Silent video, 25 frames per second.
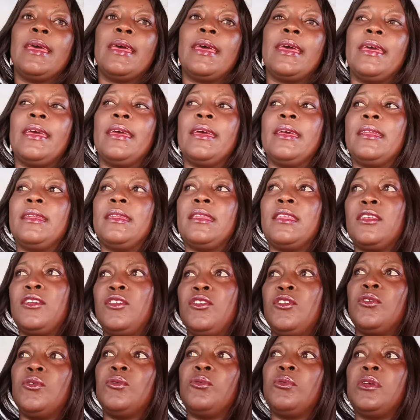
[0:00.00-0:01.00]
and the
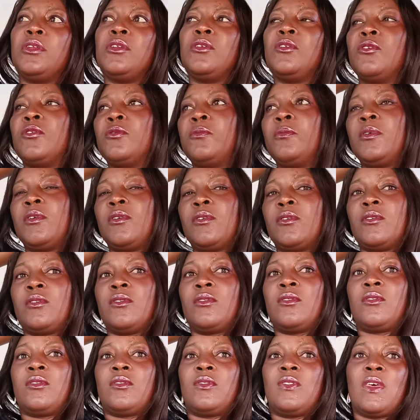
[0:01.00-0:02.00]
new window,
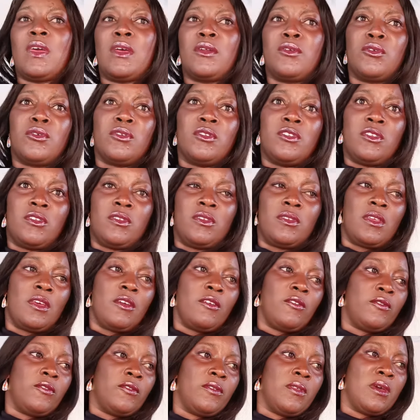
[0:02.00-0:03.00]
because they're not
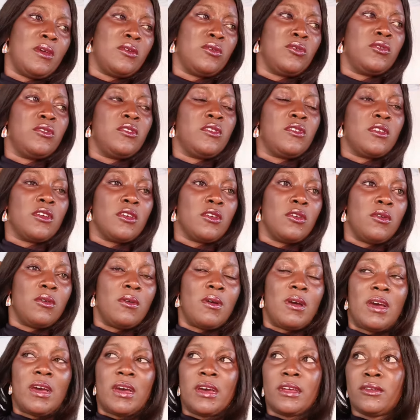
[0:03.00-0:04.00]
safe, they're not secure,
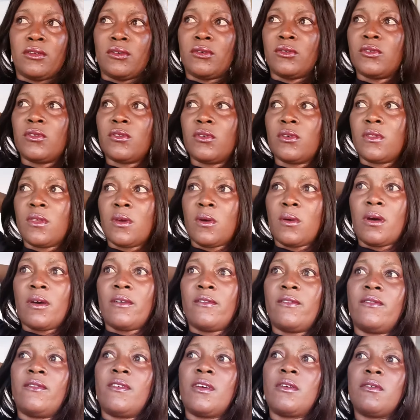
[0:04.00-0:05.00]
and also there were
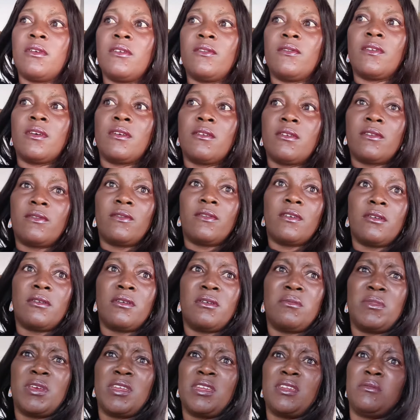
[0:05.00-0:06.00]
very, very, very
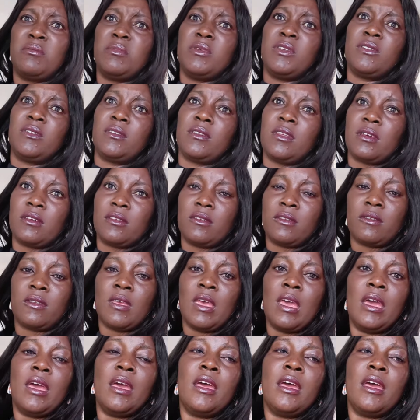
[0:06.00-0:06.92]
many mistakes.